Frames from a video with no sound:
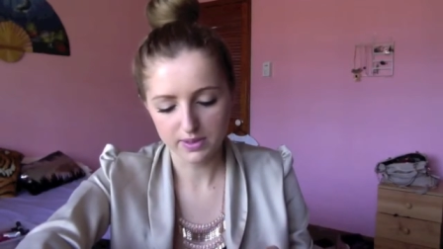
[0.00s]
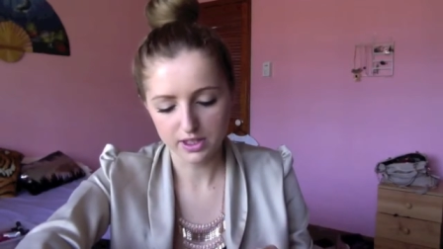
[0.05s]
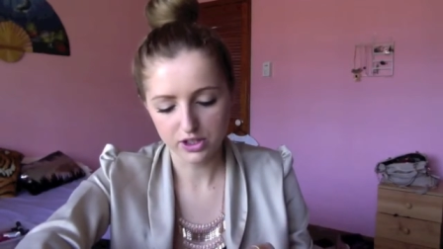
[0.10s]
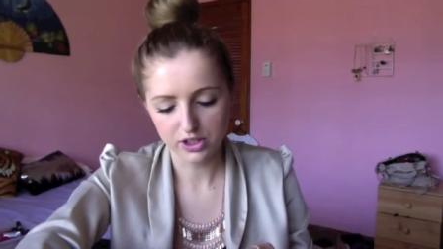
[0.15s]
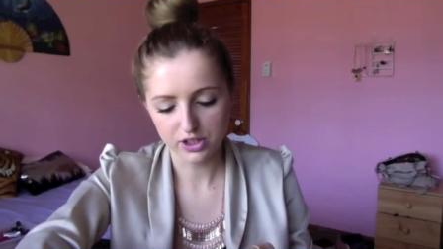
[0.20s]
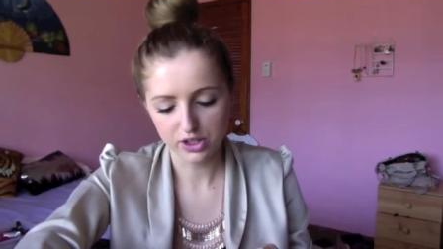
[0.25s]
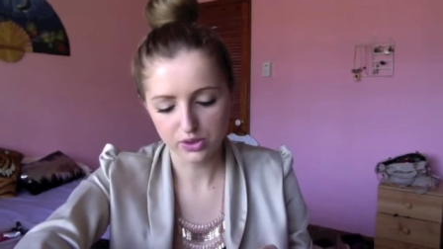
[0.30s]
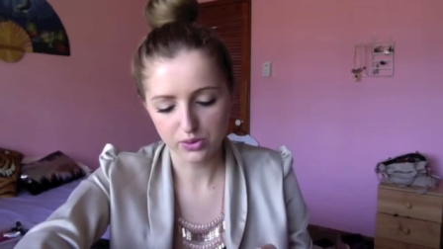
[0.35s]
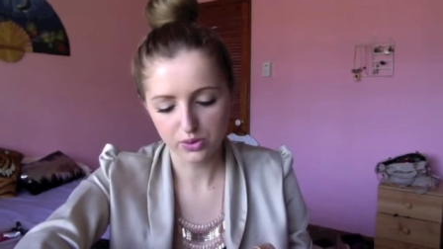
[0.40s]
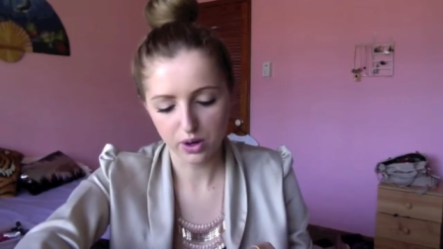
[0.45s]
It's
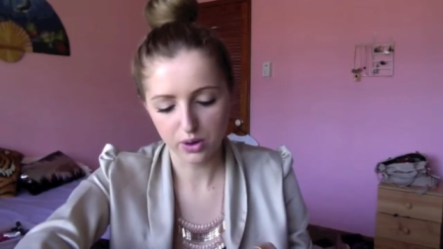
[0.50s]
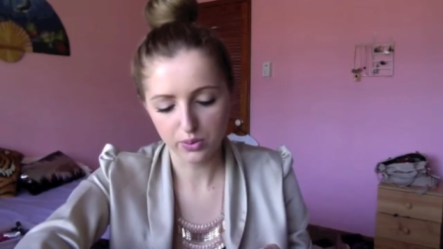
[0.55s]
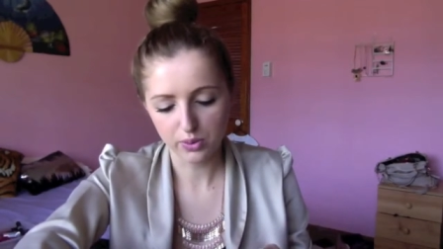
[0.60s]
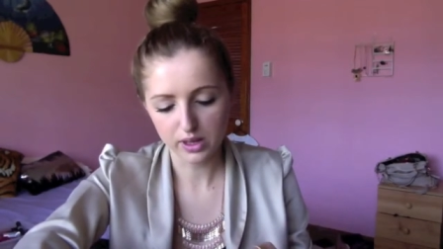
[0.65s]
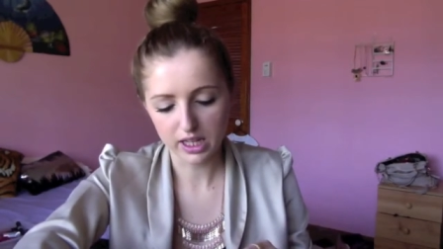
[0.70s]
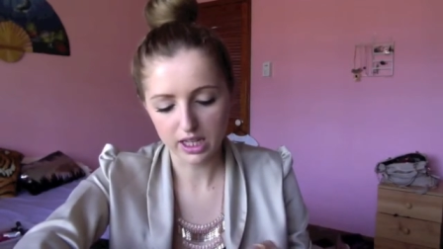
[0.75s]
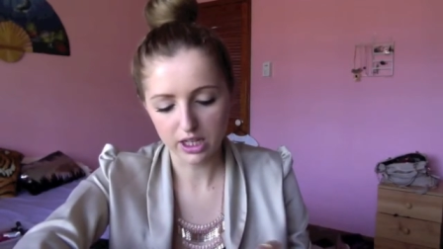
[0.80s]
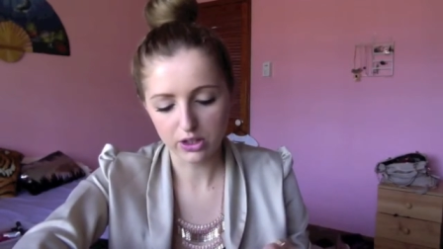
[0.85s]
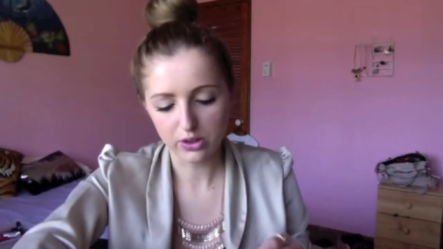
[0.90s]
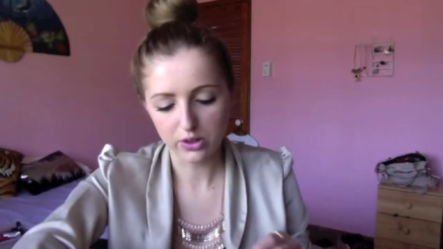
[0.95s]
just a
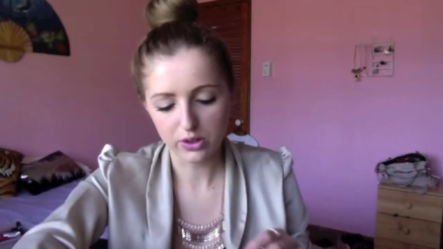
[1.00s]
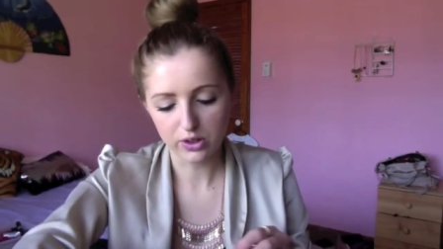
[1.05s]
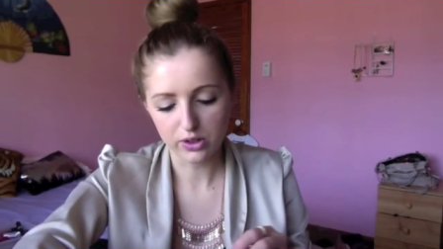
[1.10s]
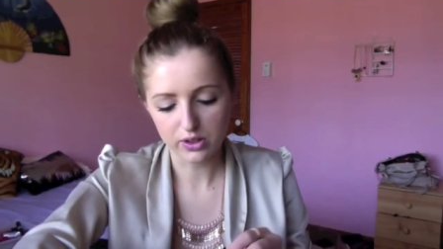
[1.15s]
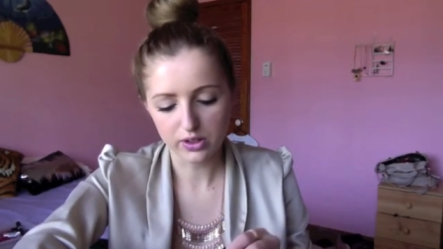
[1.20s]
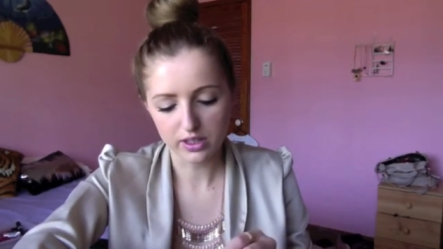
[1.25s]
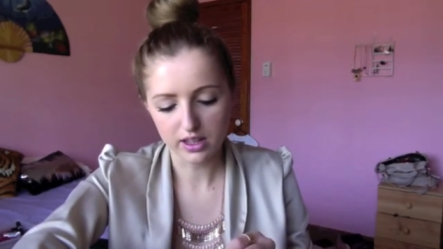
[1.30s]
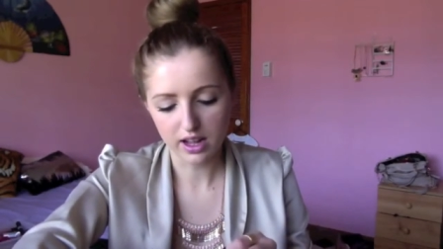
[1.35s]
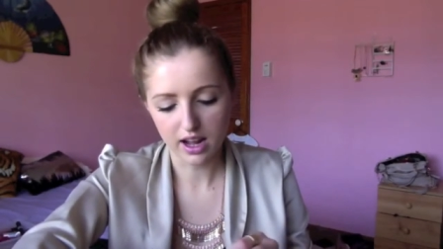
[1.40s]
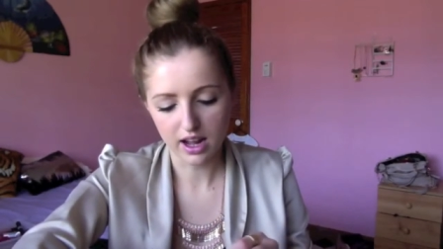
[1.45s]
really
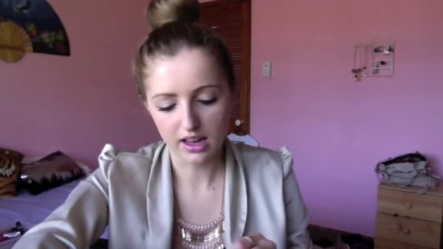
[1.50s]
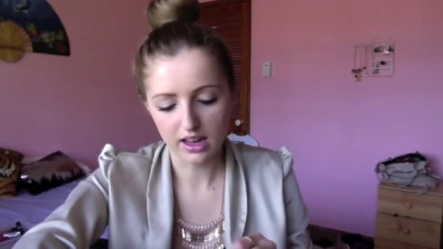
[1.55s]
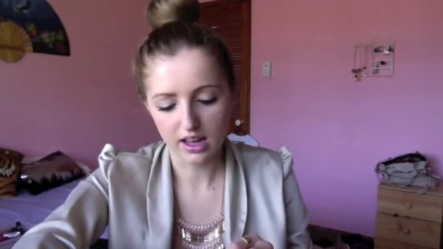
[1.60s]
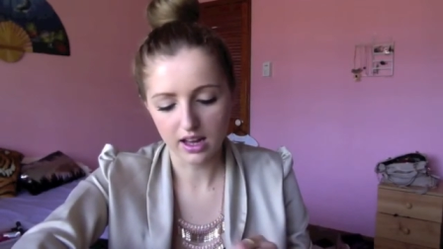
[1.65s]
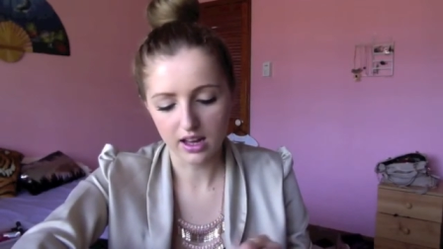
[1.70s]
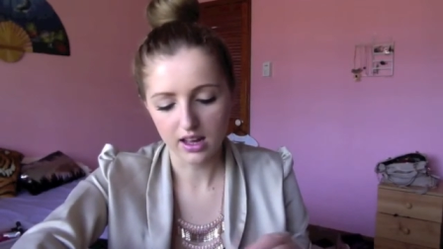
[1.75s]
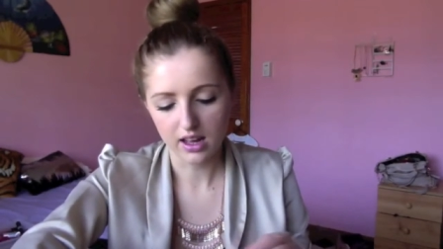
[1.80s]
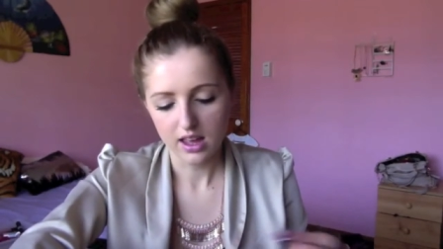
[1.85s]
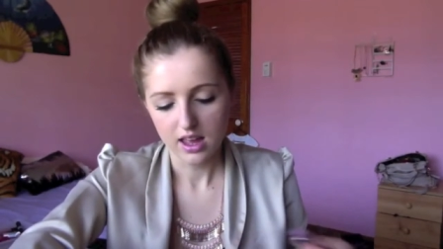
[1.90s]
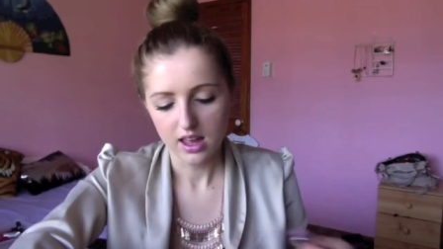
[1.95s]
nude colour.